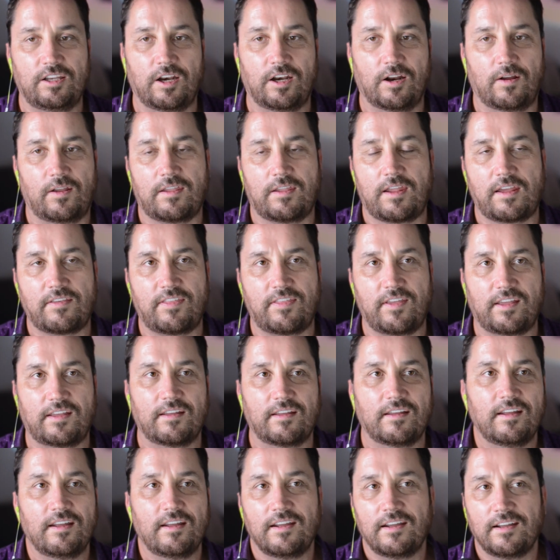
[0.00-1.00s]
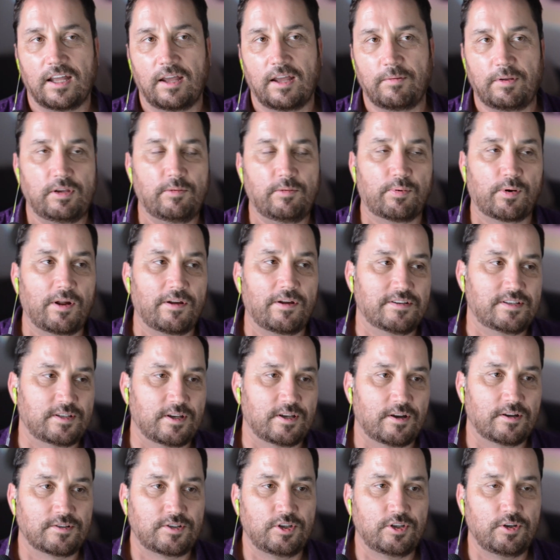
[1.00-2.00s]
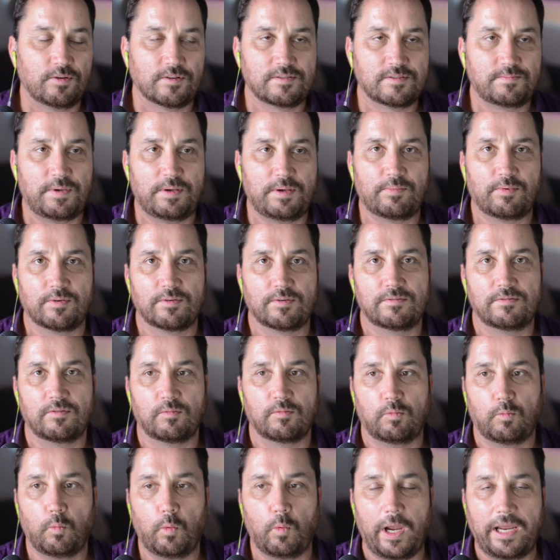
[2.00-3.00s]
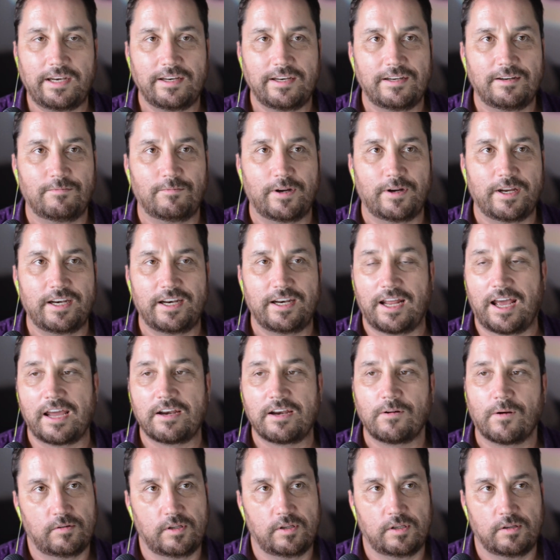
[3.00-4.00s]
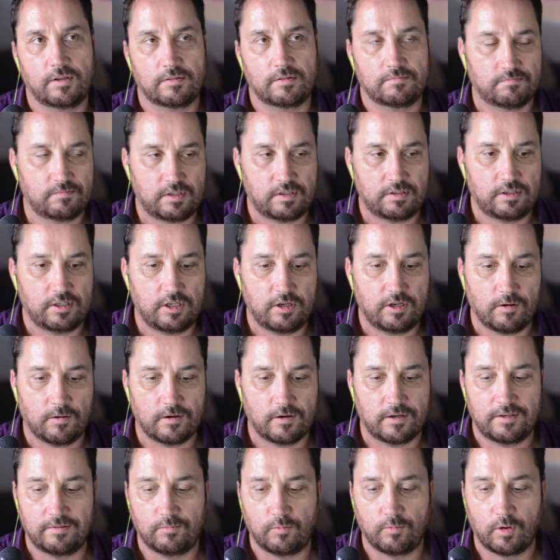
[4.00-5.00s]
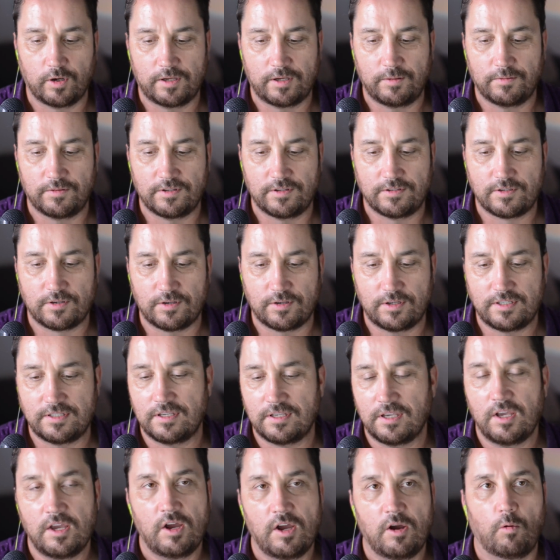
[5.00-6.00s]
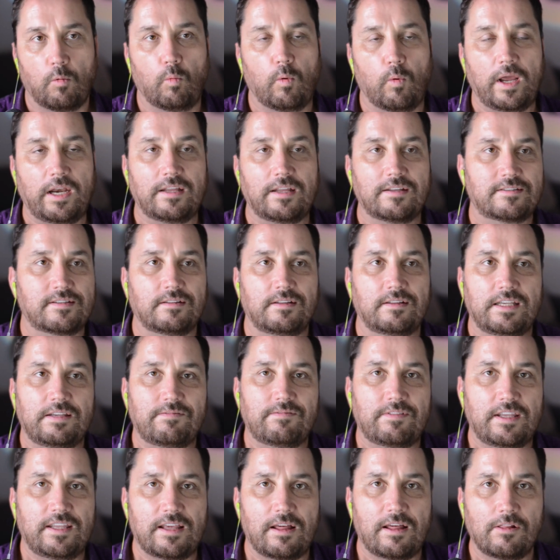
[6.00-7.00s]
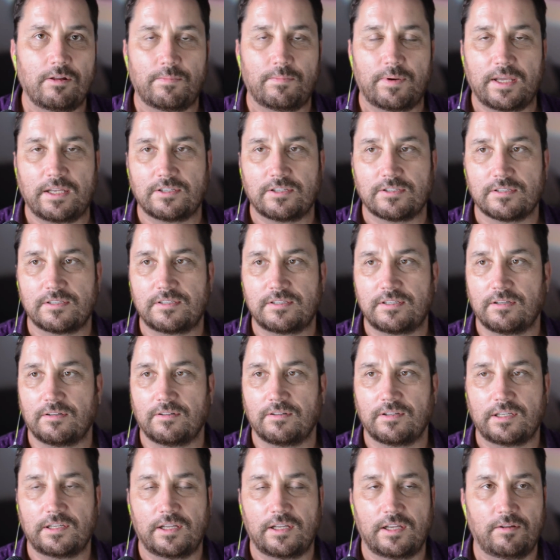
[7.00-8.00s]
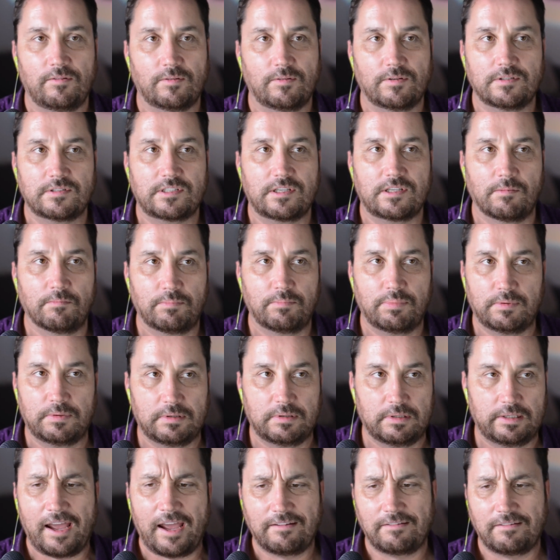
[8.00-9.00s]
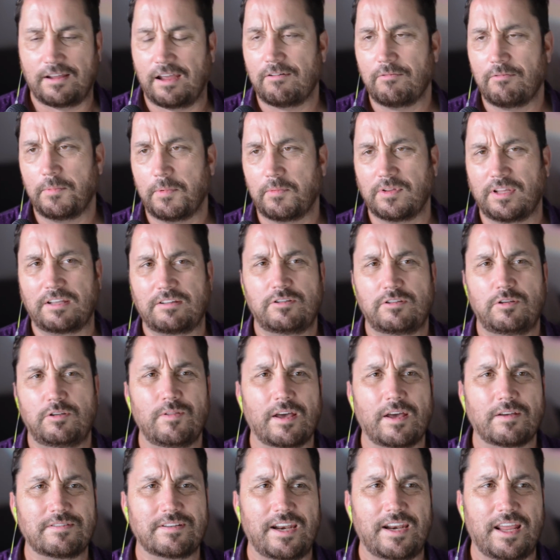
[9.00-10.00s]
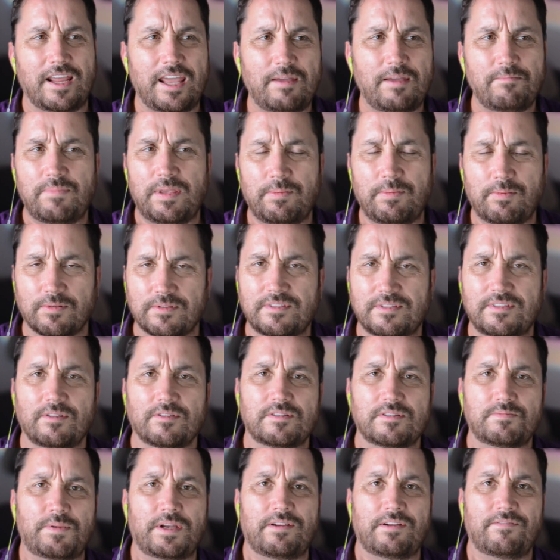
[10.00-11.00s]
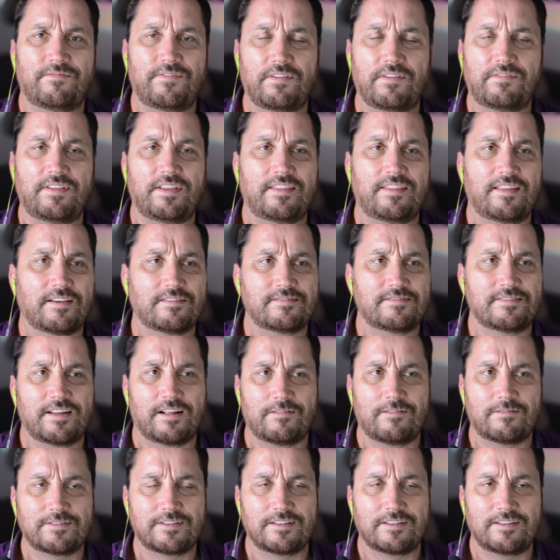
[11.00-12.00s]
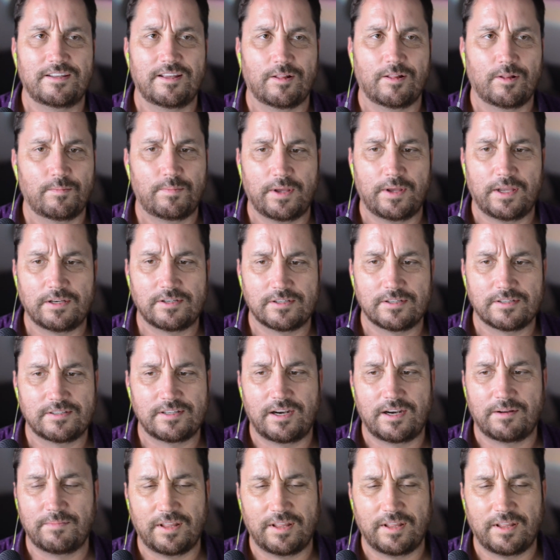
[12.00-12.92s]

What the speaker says: I think you probably saw it too, as people waited and waited. I know I saw it in New York and working with attorneys, waited to leave the yellow pages till it was complete. I remember in like 2008, people still spending $50,000 on the yellow pages. And I'm like,